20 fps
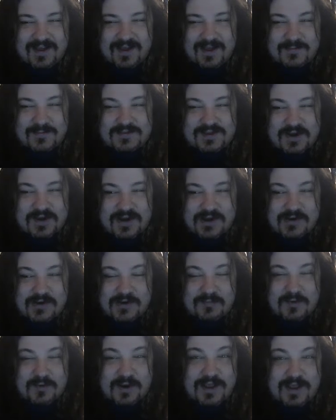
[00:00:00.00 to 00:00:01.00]
I'm sorry,
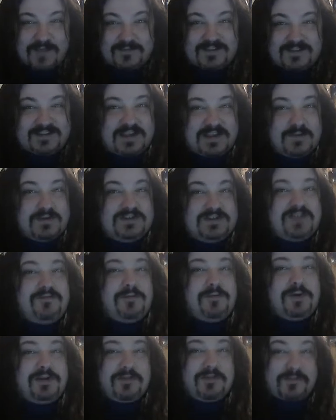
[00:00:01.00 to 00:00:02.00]
Creedmoor. I have to say whichever
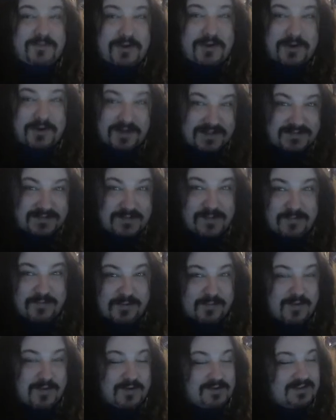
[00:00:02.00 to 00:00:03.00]
one infuriates people
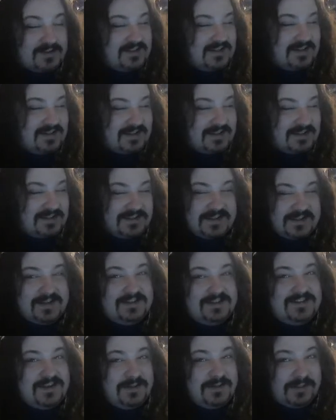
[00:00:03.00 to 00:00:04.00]
the most. It
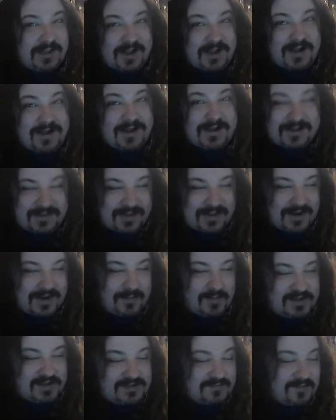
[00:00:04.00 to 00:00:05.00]
is a law that I must